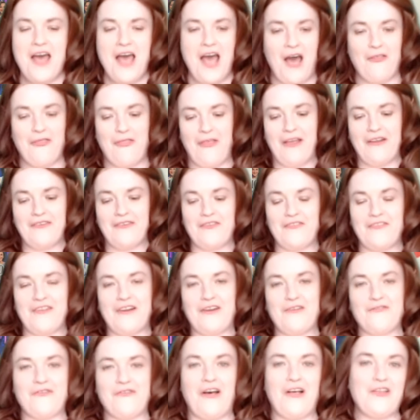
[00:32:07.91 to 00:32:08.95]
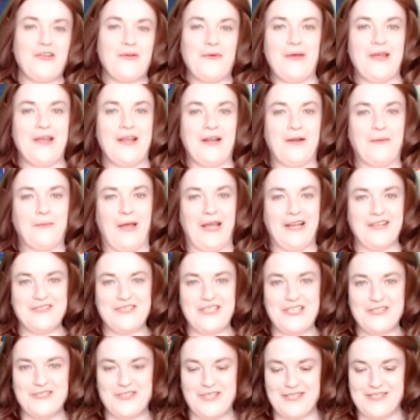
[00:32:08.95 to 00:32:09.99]
I think that they're evaluating my
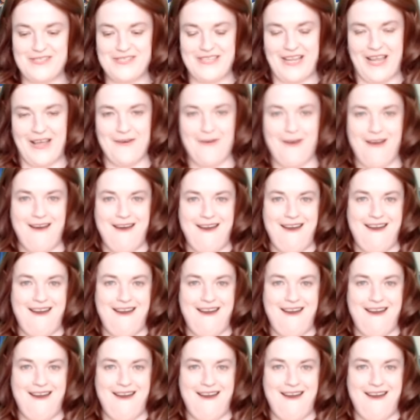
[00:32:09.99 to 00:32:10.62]
teaching style.